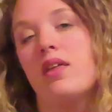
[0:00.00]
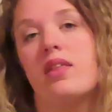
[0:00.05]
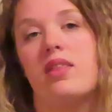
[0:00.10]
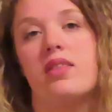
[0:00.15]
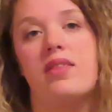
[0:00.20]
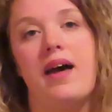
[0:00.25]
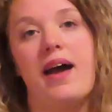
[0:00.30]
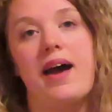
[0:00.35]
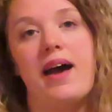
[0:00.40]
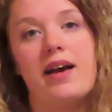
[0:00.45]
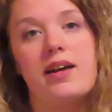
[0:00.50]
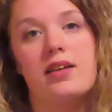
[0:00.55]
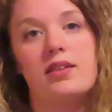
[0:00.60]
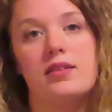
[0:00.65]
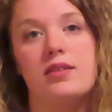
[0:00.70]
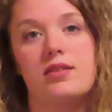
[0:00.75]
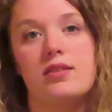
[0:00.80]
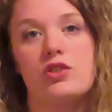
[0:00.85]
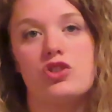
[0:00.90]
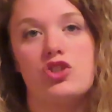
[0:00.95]
that
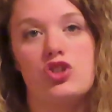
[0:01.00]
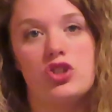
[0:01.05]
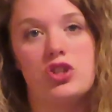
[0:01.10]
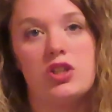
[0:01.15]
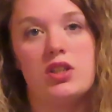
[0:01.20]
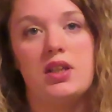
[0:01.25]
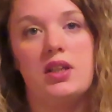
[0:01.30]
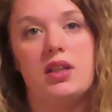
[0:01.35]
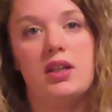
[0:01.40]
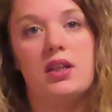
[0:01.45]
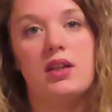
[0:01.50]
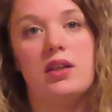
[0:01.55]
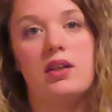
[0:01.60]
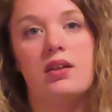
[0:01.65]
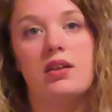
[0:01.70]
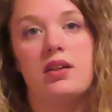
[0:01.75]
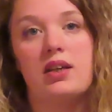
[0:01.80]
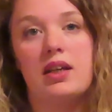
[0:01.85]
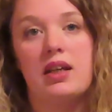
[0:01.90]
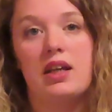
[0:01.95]
she
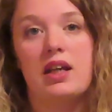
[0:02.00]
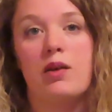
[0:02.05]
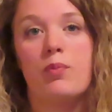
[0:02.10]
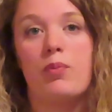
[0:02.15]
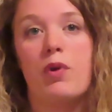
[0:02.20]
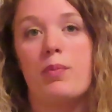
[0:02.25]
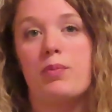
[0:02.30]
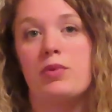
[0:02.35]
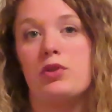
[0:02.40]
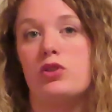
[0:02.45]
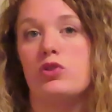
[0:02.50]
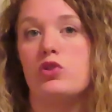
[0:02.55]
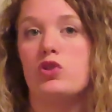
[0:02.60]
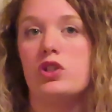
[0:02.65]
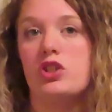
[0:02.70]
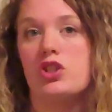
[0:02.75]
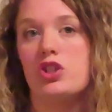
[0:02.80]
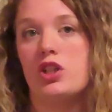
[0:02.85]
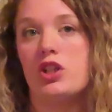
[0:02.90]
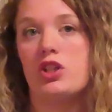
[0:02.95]
can get proper
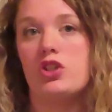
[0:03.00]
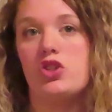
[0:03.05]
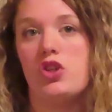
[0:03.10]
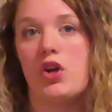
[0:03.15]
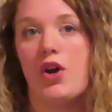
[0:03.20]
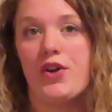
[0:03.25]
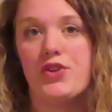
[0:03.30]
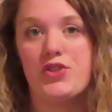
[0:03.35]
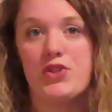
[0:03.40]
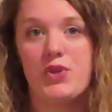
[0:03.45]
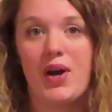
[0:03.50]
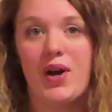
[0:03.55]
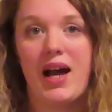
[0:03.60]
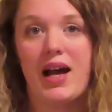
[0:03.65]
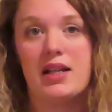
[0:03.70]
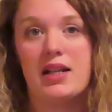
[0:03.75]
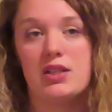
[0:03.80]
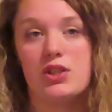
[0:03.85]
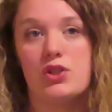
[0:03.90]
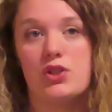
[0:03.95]
nutrition. She also
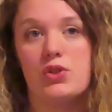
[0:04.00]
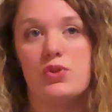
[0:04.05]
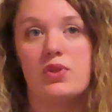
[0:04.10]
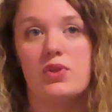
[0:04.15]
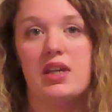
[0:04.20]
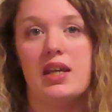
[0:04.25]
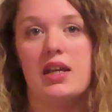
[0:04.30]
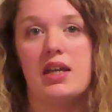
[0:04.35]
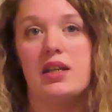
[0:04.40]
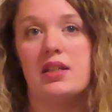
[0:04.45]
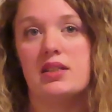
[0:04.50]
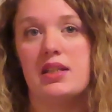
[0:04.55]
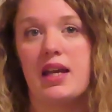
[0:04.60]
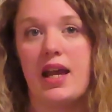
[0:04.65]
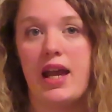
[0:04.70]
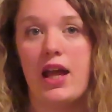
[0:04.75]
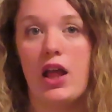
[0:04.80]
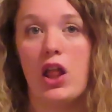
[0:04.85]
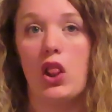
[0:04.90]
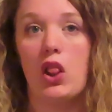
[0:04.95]
has to get
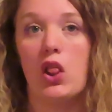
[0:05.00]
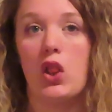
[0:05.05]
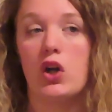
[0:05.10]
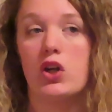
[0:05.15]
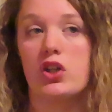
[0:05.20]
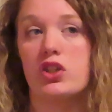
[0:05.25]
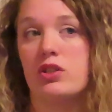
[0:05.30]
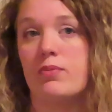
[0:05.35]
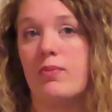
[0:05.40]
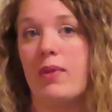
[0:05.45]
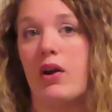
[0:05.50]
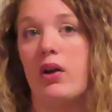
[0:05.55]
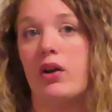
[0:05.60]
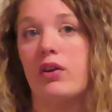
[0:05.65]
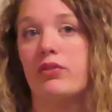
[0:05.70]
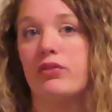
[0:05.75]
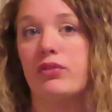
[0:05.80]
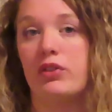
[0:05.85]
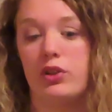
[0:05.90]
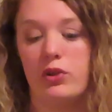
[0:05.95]
a large amount
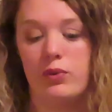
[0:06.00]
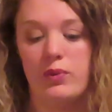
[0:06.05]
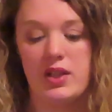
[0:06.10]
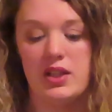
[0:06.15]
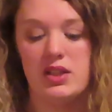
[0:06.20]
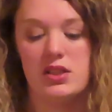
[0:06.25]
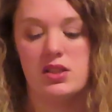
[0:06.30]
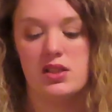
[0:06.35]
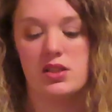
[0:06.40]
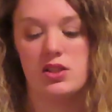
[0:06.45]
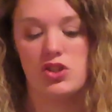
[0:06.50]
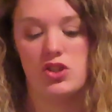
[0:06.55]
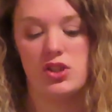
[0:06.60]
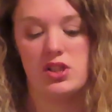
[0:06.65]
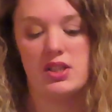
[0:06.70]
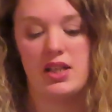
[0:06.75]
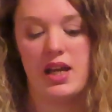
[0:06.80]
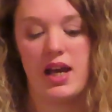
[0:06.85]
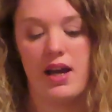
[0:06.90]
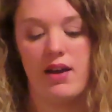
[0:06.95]
of fluids. She
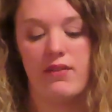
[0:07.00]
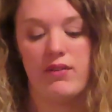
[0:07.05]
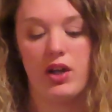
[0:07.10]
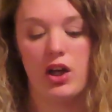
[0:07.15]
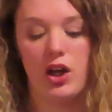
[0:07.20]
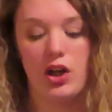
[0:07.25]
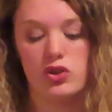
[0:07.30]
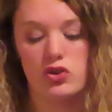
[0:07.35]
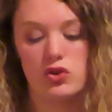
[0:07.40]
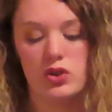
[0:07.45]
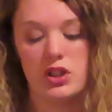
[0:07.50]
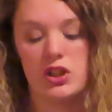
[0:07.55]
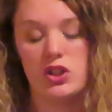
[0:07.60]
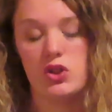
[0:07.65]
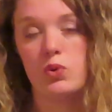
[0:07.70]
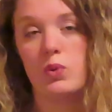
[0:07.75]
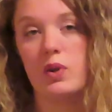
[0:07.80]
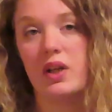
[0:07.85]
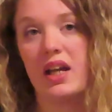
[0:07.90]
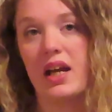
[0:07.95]
has to have
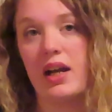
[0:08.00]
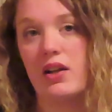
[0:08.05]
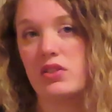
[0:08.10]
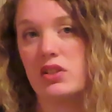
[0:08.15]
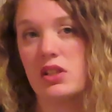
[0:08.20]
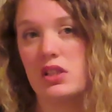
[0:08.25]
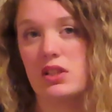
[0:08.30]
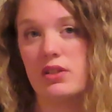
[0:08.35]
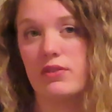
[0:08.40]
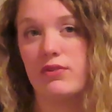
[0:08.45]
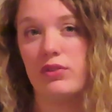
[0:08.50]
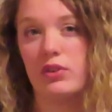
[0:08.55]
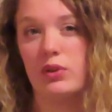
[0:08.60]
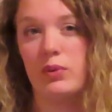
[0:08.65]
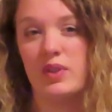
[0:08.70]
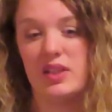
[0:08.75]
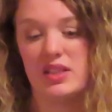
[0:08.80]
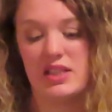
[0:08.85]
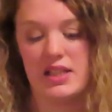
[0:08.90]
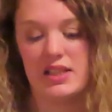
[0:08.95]
120 ounces of
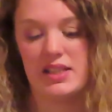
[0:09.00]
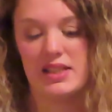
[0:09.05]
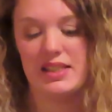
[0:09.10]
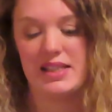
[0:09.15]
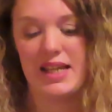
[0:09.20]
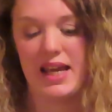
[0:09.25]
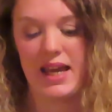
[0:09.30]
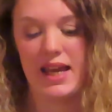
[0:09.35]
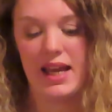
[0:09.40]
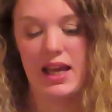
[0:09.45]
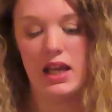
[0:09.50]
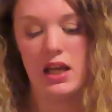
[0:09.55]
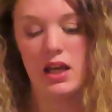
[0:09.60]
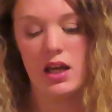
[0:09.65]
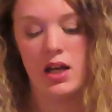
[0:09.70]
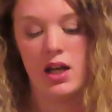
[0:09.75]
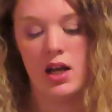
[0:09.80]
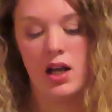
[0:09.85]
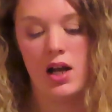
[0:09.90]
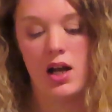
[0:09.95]
fluids a day,
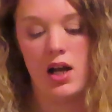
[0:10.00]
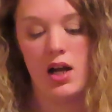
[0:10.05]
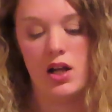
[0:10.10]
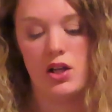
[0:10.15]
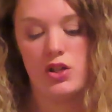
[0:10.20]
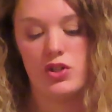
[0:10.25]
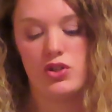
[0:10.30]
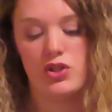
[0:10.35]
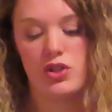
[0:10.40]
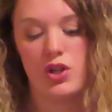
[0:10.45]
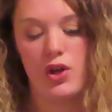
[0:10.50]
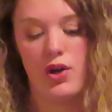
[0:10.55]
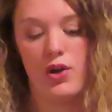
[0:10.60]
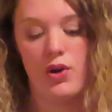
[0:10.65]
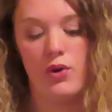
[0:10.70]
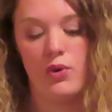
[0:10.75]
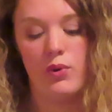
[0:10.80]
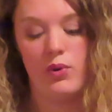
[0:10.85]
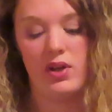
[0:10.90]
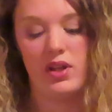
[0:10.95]

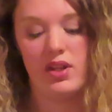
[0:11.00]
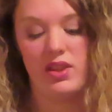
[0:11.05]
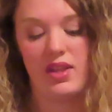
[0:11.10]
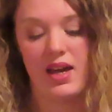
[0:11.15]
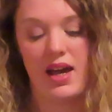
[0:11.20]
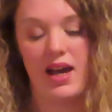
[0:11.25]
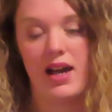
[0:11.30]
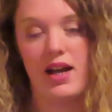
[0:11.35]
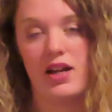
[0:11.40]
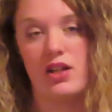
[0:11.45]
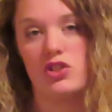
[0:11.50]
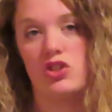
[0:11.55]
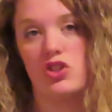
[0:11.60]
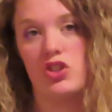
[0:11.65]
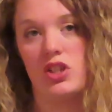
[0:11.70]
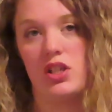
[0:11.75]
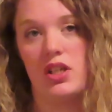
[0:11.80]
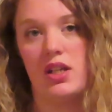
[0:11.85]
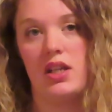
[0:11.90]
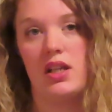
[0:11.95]
so that
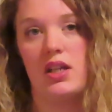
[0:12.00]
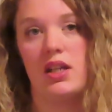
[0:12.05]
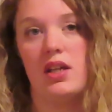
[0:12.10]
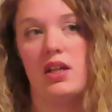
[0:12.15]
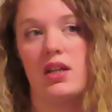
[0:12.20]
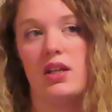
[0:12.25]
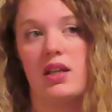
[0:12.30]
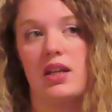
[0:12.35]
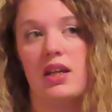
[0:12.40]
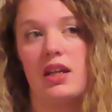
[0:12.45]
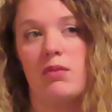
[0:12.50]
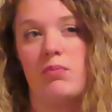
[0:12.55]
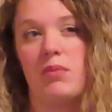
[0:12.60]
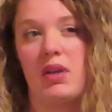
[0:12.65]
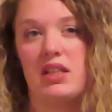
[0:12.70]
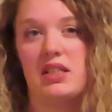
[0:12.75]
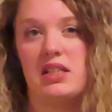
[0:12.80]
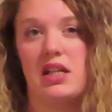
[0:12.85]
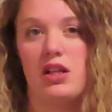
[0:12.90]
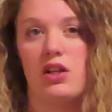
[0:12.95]
she can
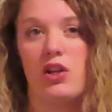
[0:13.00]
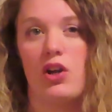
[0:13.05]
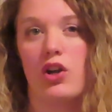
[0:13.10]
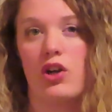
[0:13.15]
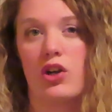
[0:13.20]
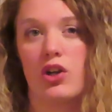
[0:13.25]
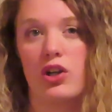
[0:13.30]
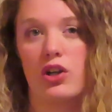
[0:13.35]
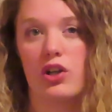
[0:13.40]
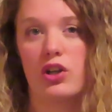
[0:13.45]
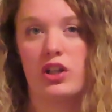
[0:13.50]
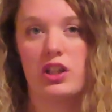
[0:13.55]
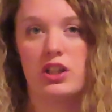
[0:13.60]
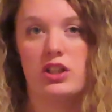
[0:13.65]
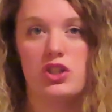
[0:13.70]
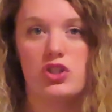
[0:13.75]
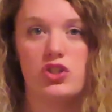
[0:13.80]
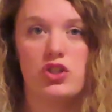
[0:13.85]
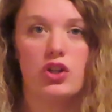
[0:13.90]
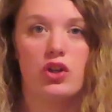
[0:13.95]
maintain her
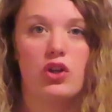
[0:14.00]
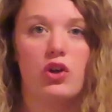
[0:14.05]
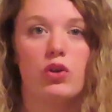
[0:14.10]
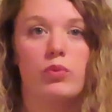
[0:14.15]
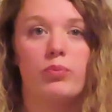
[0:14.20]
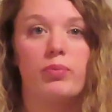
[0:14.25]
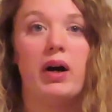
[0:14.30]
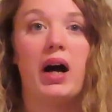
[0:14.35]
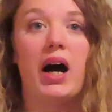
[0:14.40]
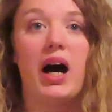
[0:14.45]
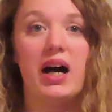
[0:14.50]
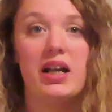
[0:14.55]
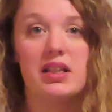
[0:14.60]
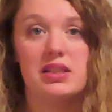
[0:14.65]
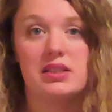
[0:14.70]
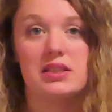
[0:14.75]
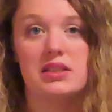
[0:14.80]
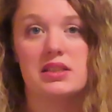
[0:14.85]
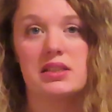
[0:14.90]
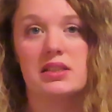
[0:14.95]
condition called
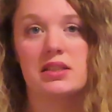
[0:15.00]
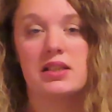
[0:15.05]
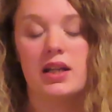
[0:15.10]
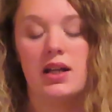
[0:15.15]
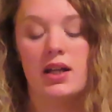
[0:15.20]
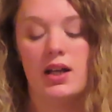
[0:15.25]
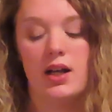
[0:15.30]
POTS.